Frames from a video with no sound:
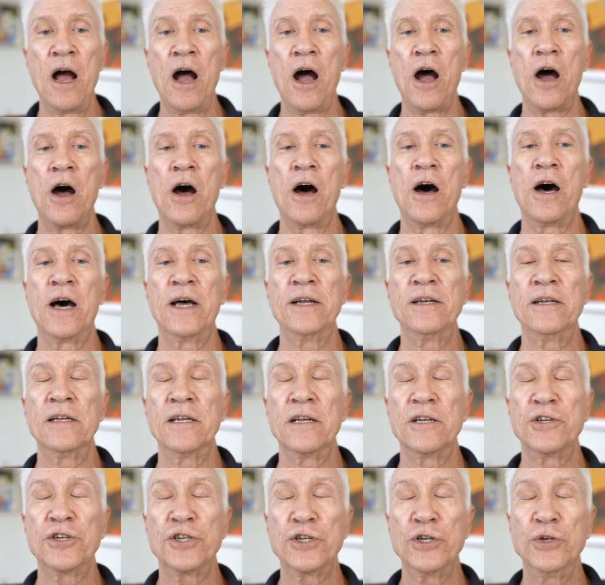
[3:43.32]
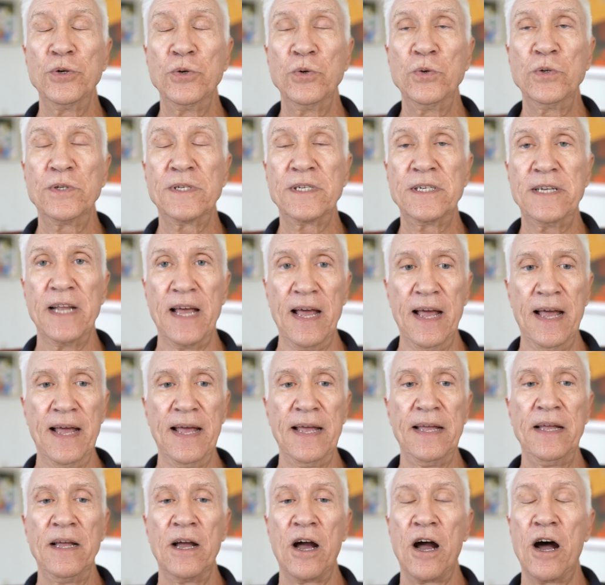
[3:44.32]
On
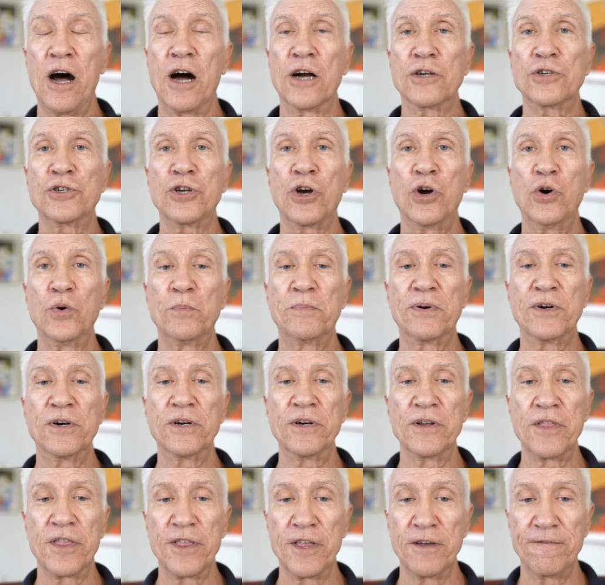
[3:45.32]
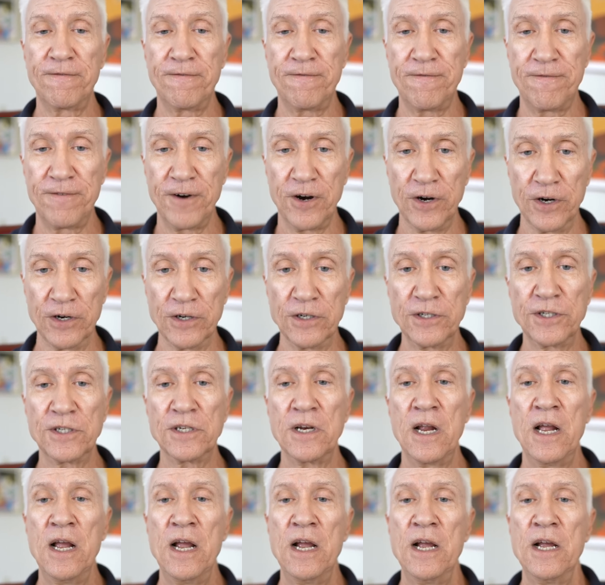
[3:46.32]
Tuesday, October the
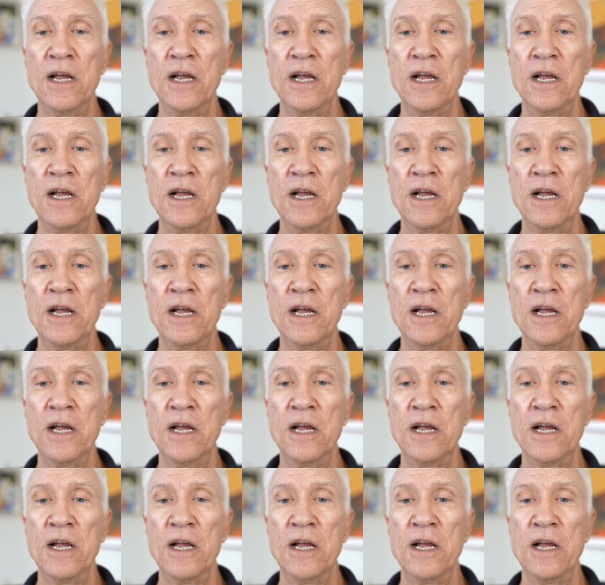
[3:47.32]
1st,